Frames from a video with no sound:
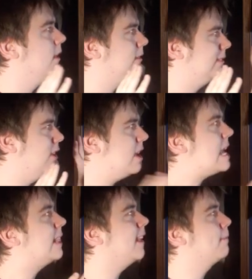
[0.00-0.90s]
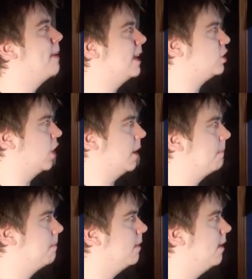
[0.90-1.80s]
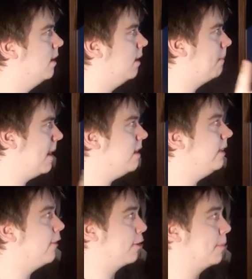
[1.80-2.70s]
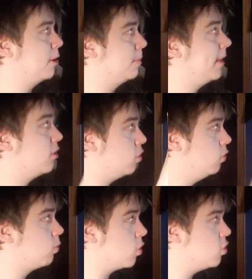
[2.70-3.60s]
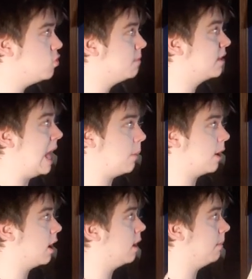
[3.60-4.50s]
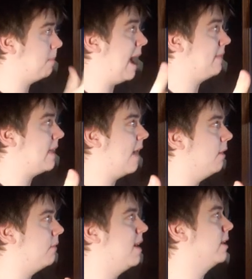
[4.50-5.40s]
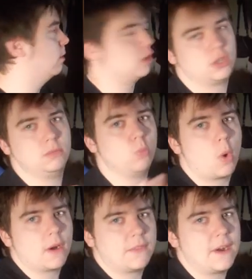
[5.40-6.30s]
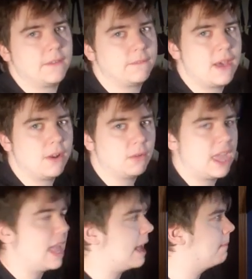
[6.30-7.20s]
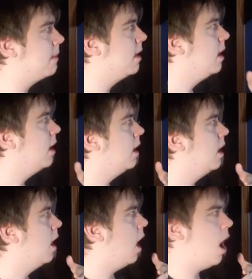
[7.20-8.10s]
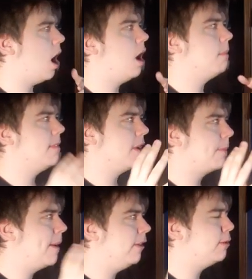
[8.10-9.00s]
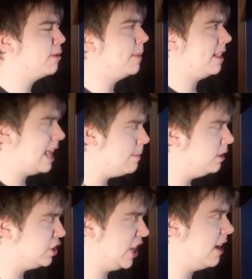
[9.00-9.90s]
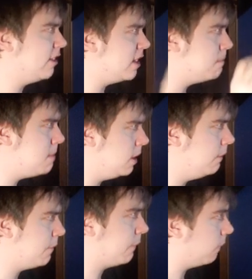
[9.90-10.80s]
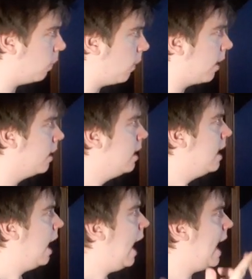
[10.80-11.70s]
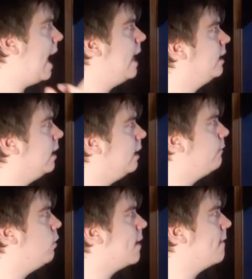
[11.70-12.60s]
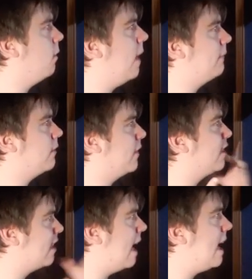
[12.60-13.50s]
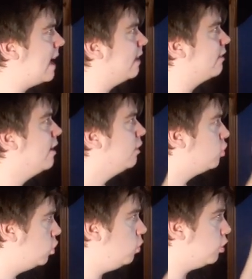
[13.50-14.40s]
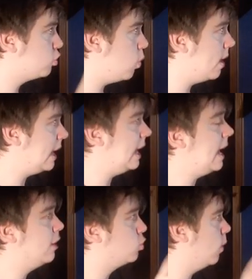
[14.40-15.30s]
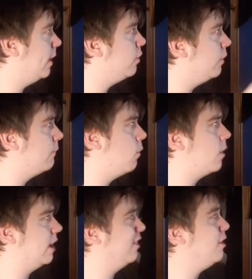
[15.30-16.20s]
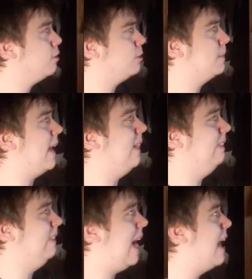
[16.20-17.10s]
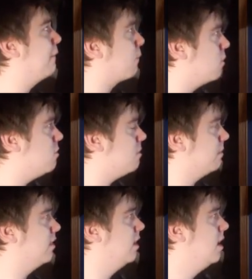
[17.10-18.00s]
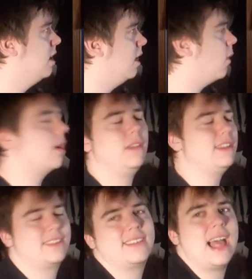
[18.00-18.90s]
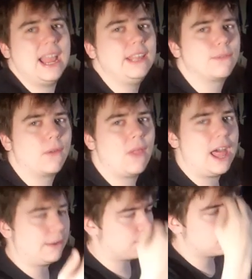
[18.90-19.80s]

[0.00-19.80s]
looking at this picture, apparently there's supposed to be two rooms that were by the elevator, which weren't there in the final game. Um, they're apparently supposed to be table and chairs in the middle of the floor, and if you look on the left are the signs, 2 to 20 and 22 to 40. So there's supposed to be a lot of rooms, or at least signs for a lot of